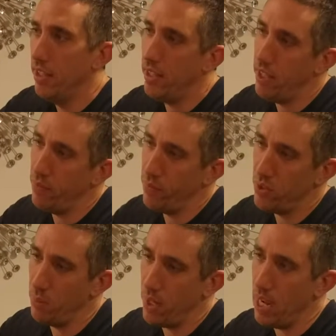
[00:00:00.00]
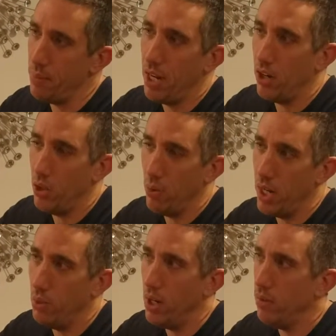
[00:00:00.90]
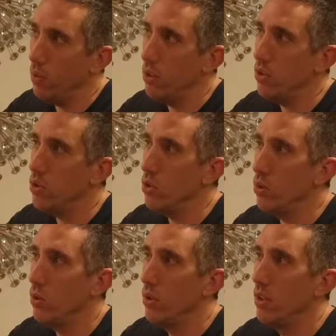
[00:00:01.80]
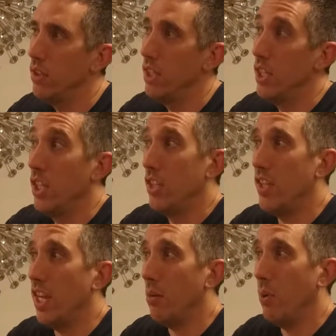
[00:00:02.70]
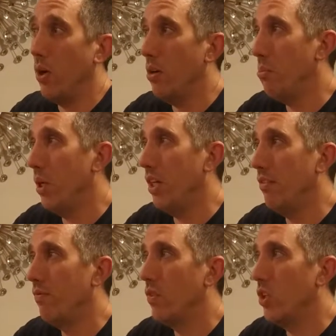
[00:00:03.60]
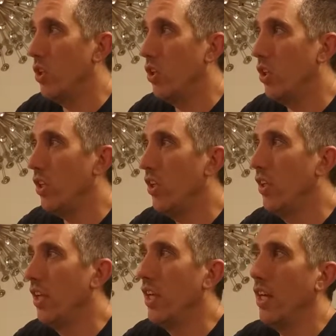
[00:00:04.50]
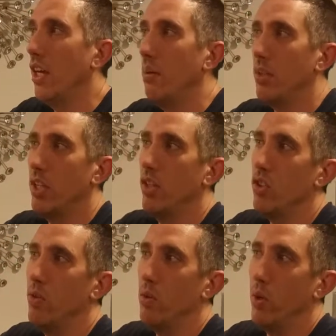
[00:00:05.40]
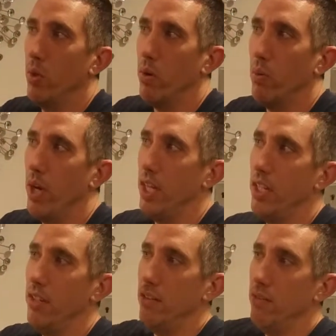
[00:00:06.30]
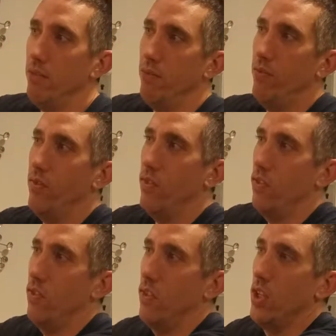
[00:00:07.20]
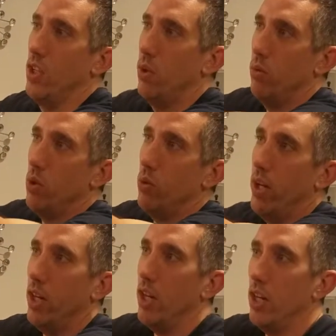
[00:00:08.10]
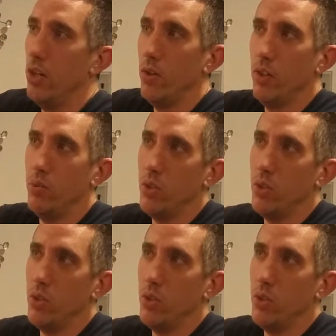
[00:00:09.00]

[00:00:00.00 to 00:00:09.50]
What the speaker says: if something happened. I don't know why you would ever want to take it apart, but you could. It tells you if you want to rewind it, which way to go. It